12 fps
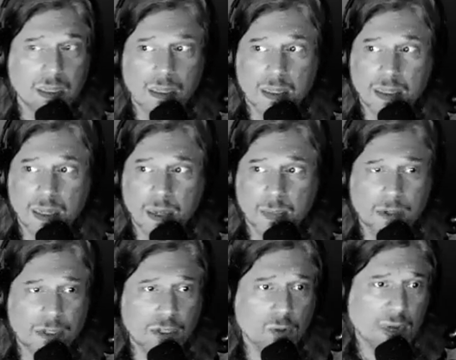Number
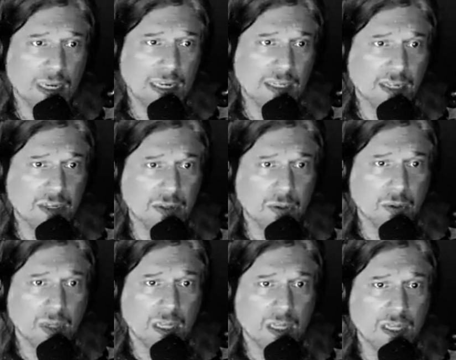22,
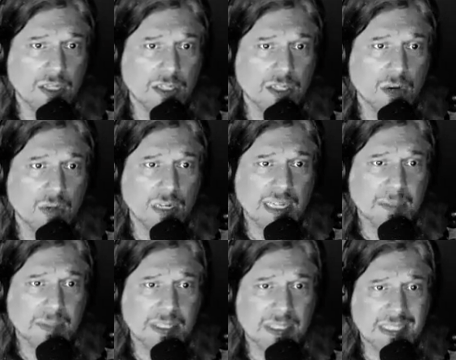don't
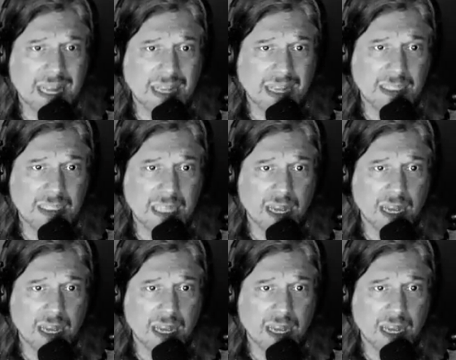attempt to silence